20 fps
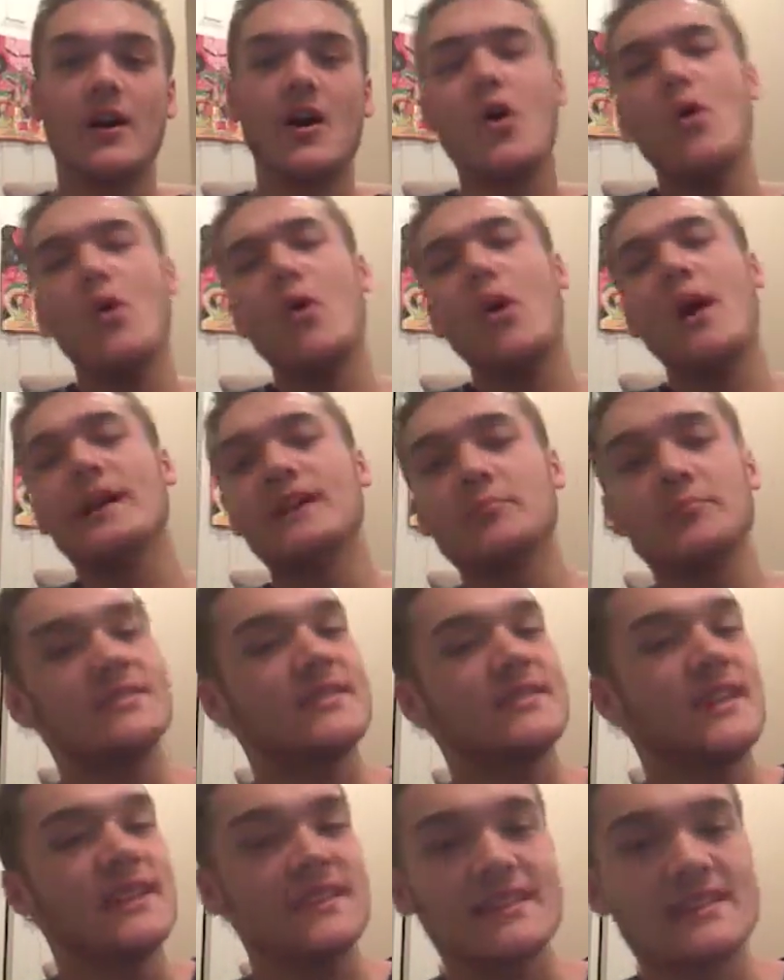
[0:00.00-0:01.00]
oh, I gotta
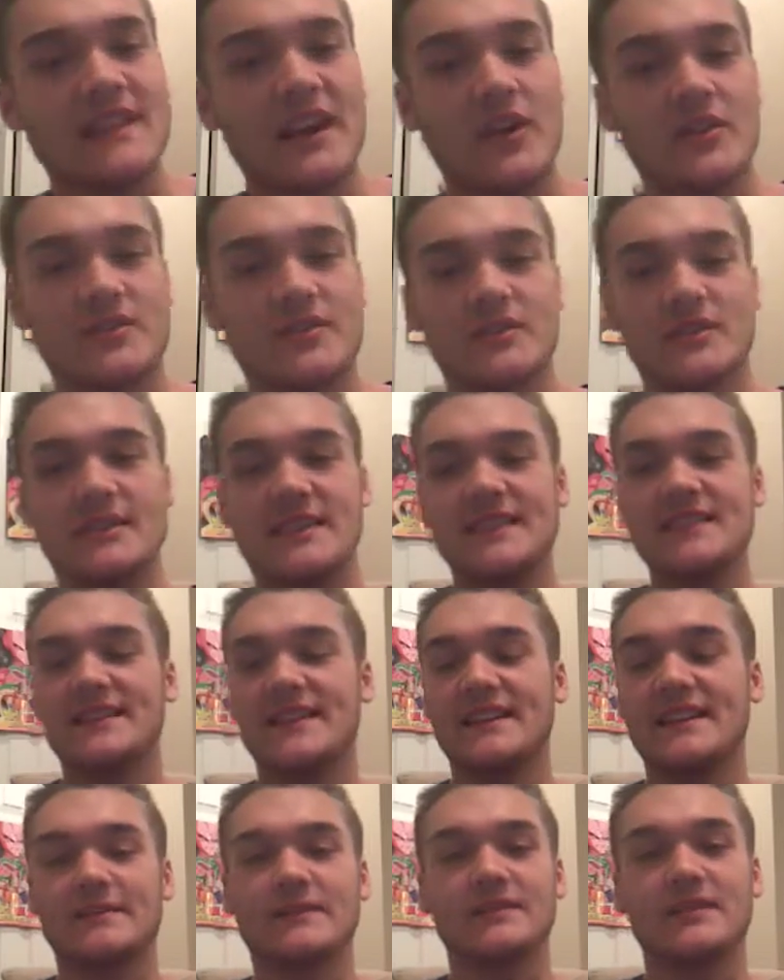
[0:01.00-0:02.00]
protect this character, and
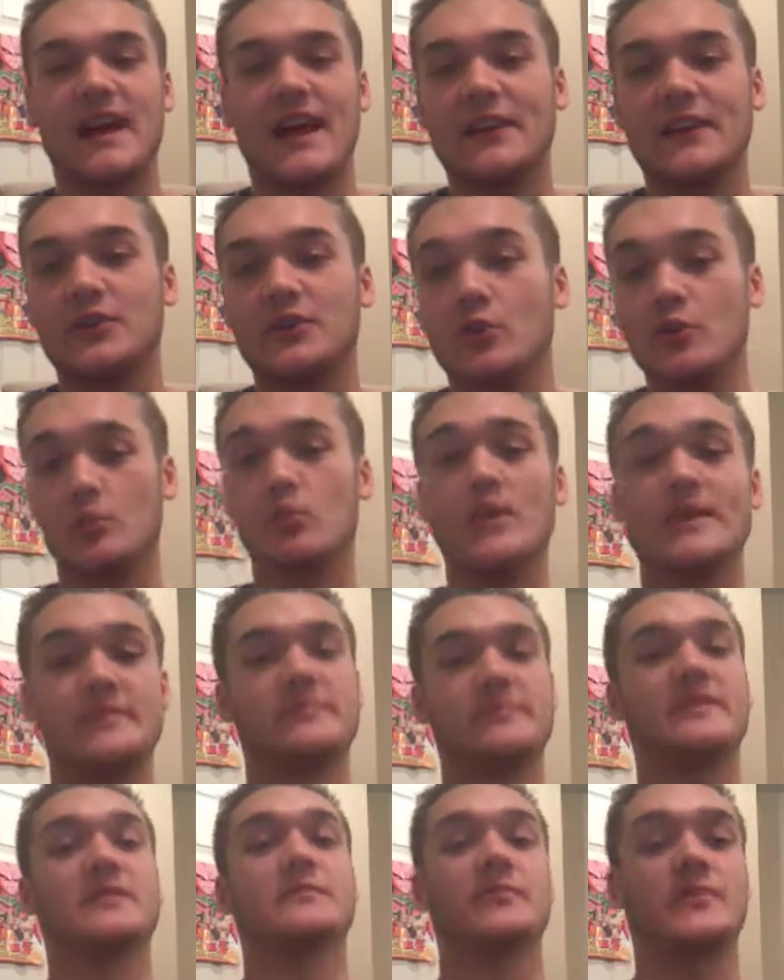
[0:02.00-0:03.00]
he's like, I don't want
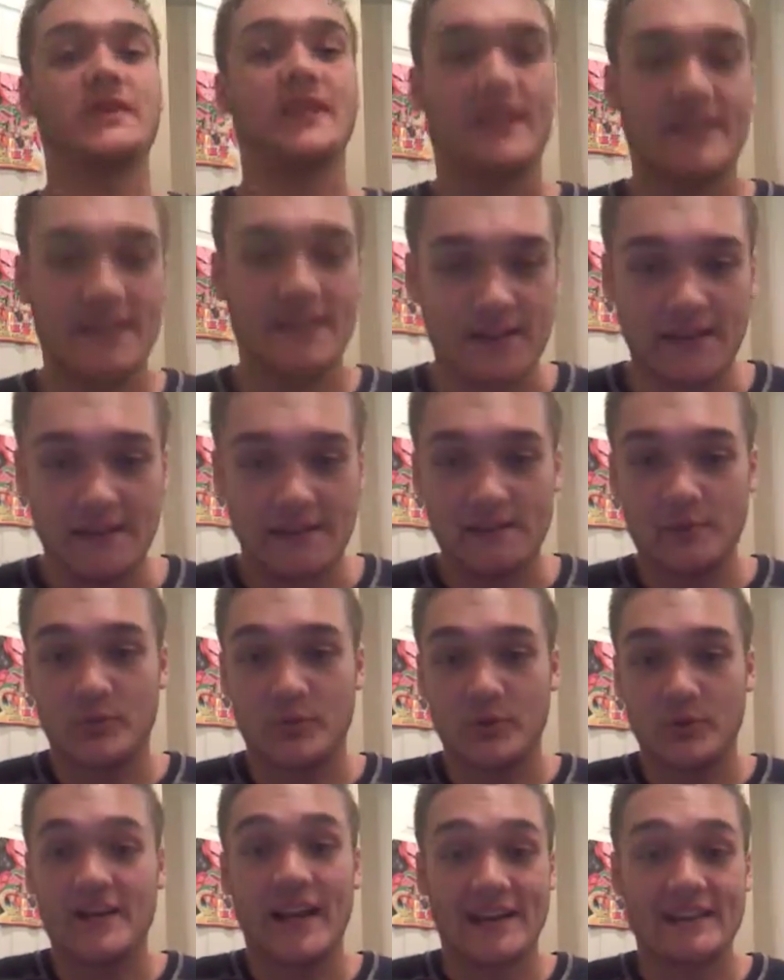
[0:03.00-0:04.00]
to be protecting,
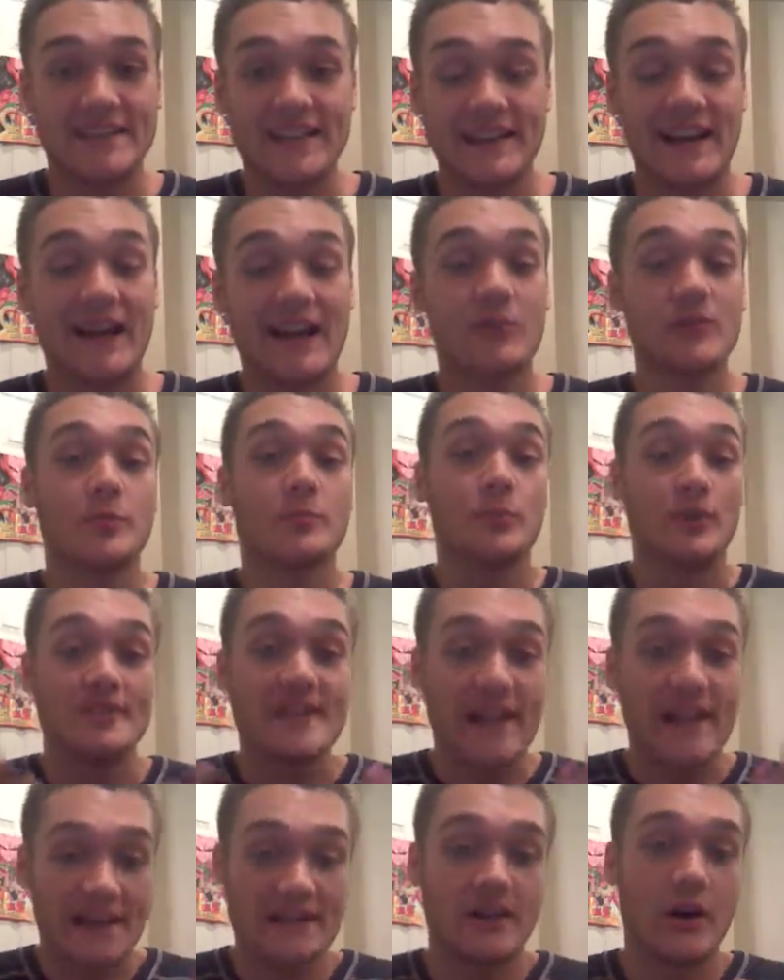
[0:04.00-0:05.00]
protected, I want to
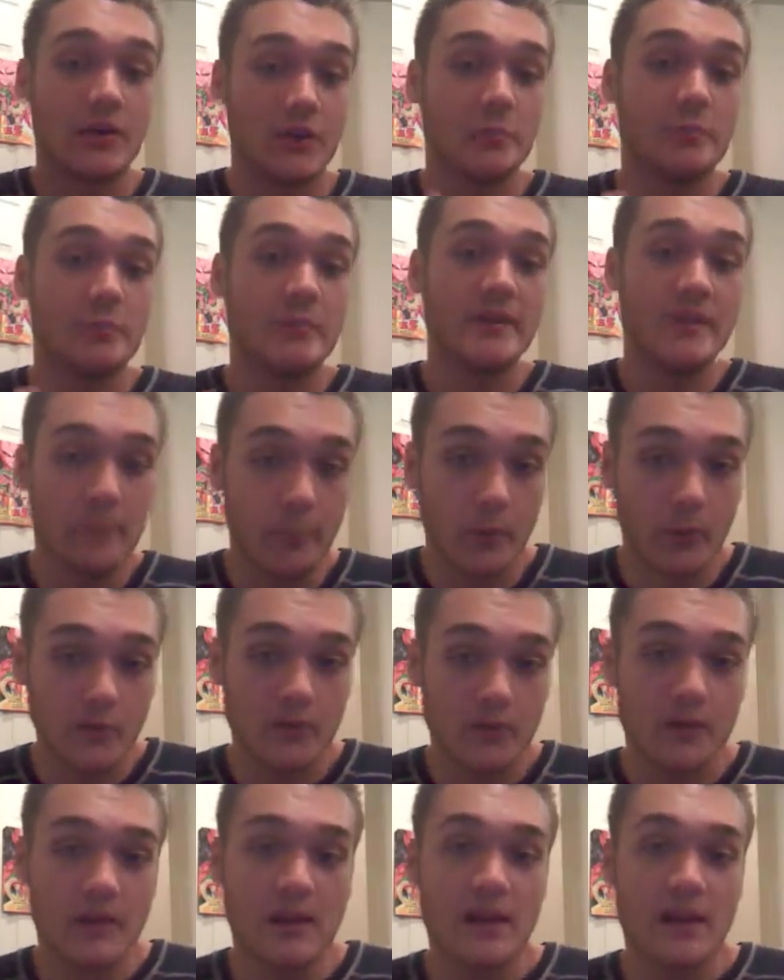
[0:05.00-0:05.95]
protect other people.